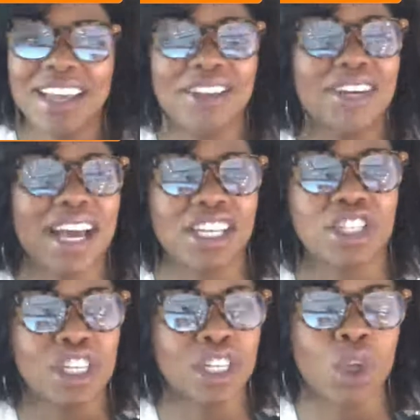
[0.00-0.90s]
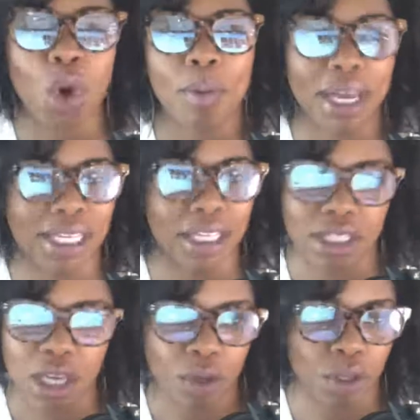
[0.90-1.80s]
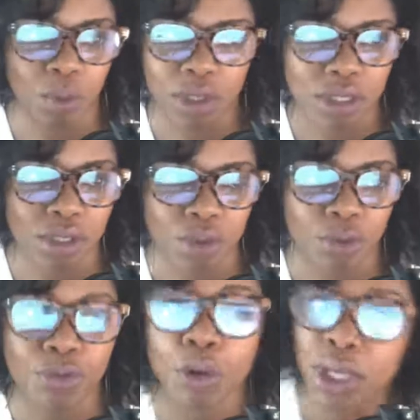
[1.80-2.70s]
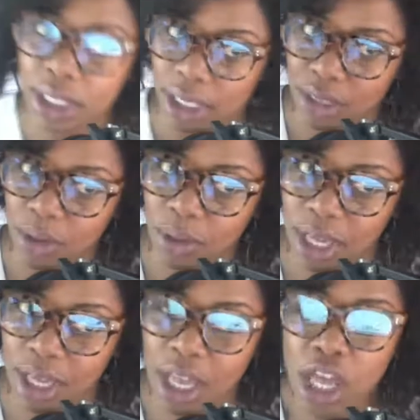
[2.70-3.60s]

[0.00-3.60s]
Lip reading: You guys, nobody can tell you what to do fully. Okay.